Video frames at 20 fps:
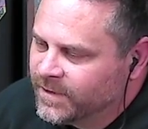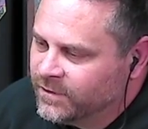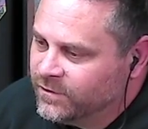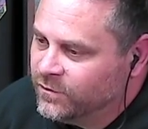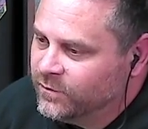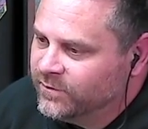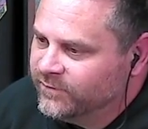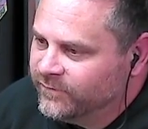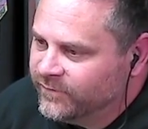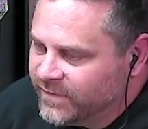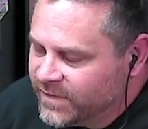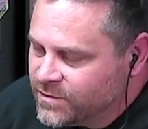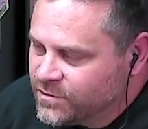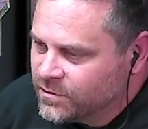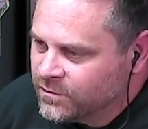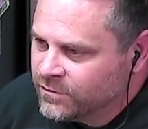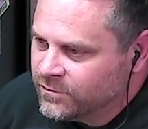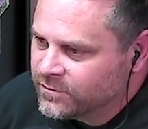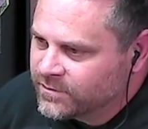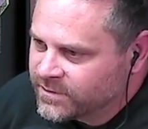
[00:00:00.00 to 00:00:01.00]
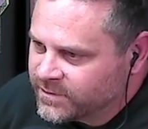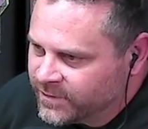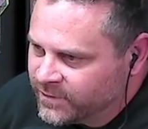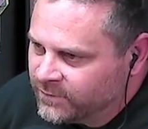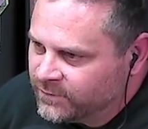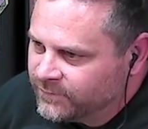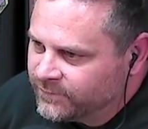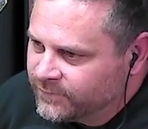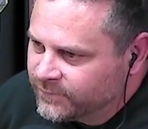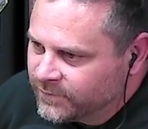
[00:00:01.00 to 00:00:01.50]
And you envision
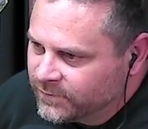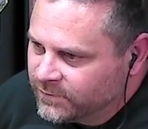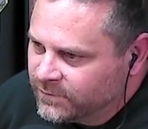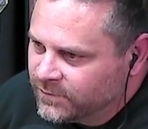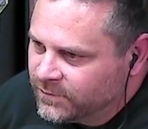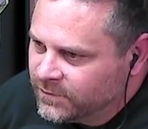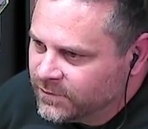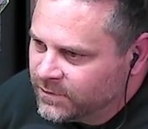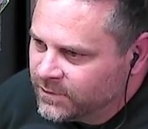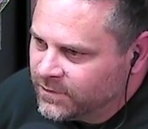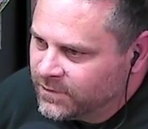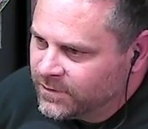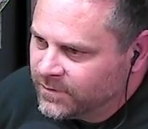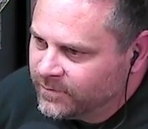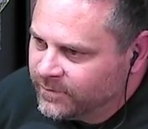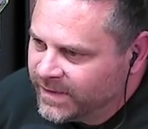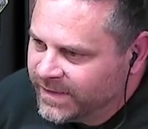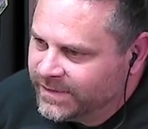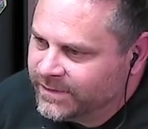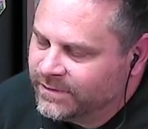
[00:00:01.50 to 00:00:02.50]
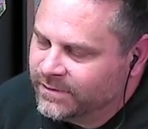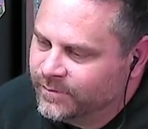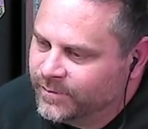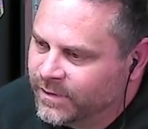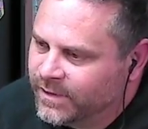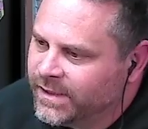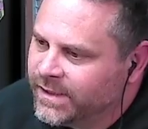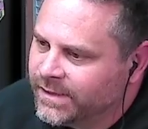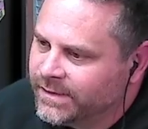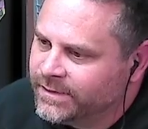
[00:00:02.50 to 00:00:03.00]
yourself making the
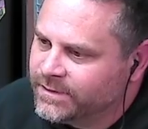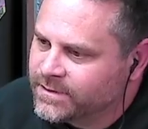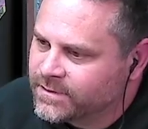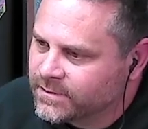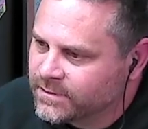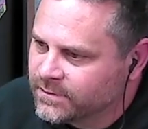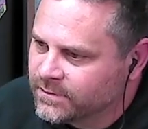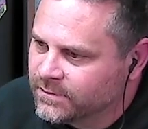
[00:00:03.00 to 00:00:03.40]
plays.